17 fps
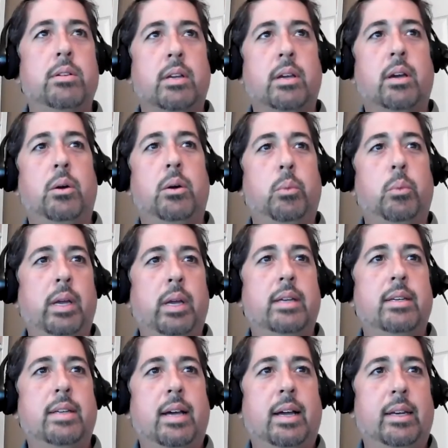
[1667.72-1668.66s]
ago, we
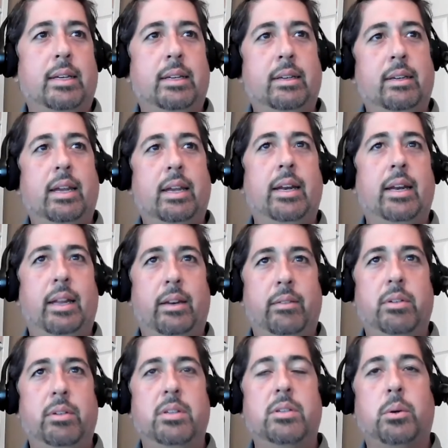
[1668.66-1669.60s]
had done an
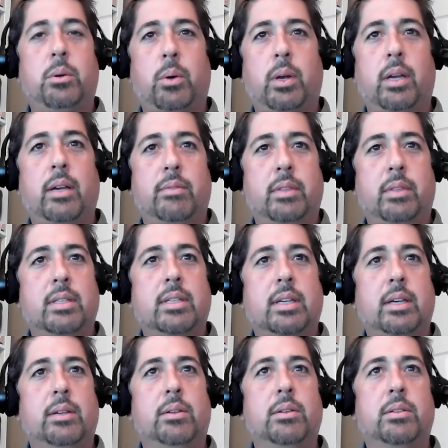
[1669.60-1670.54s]
inventory of the
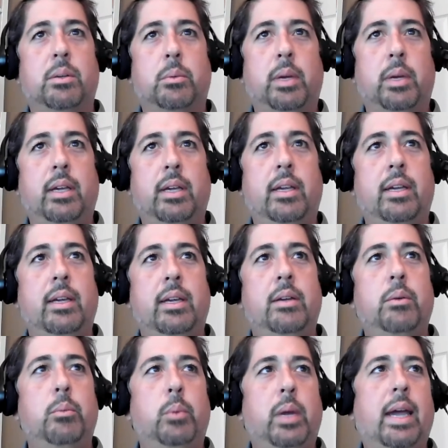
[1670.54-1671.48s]
skills that we
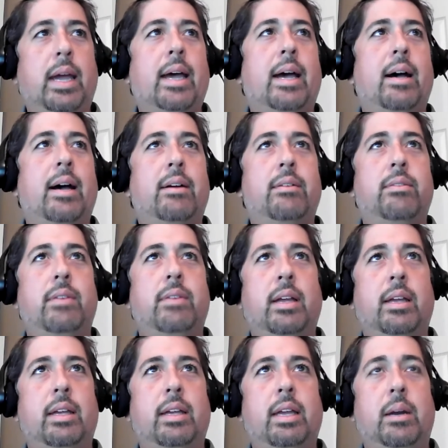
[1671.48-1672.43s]
have
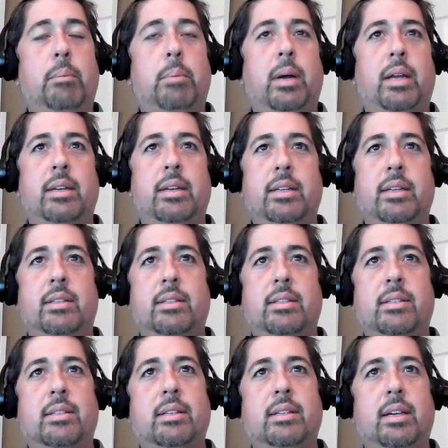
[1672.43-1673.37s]
in
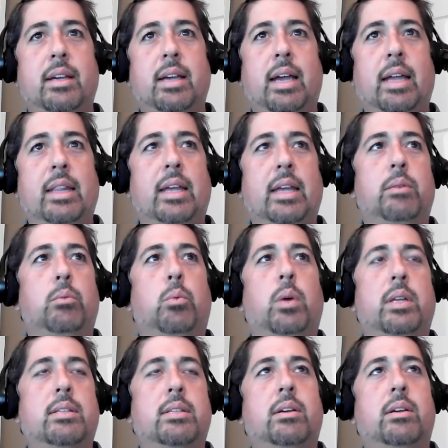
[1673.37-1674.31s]
abundance, and then
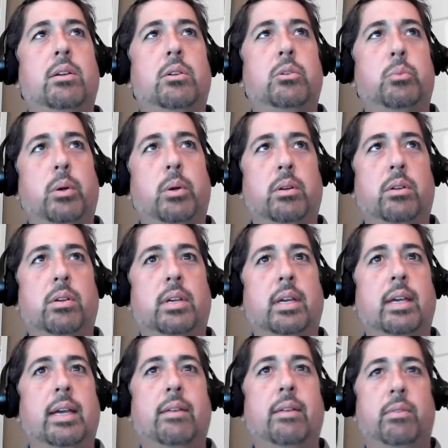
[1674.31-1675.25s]
what skills we were
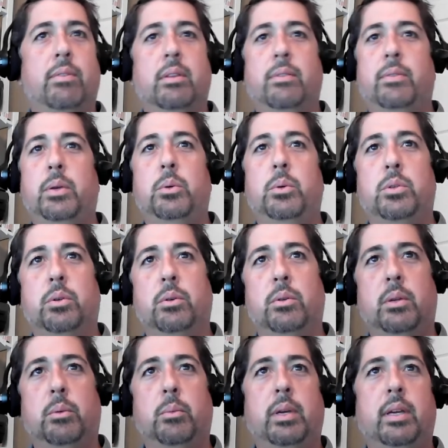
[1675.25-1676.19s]
looking at for the future
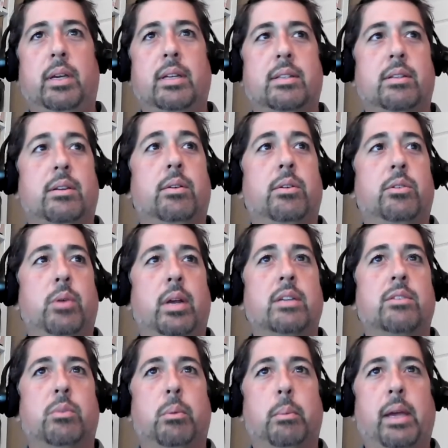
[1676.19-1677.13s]
that we considered
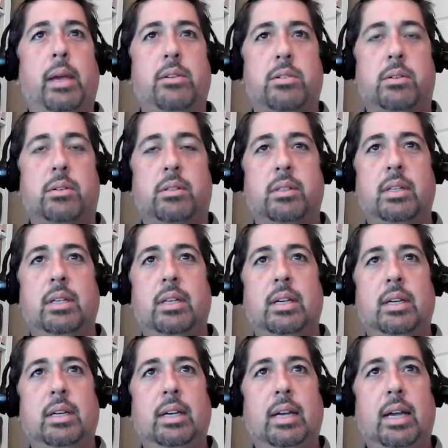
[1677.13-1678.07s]
transformational.
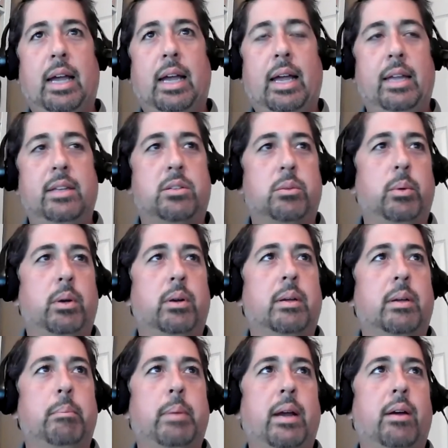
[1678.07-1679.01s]
And so we were
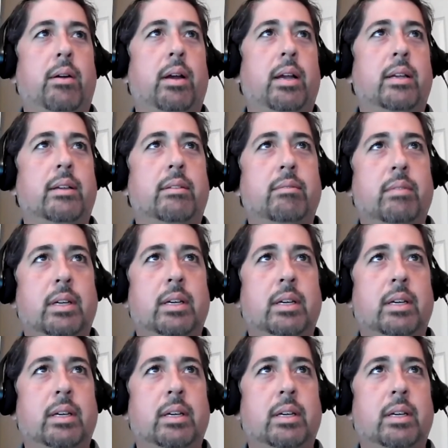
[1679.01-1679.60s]
comparing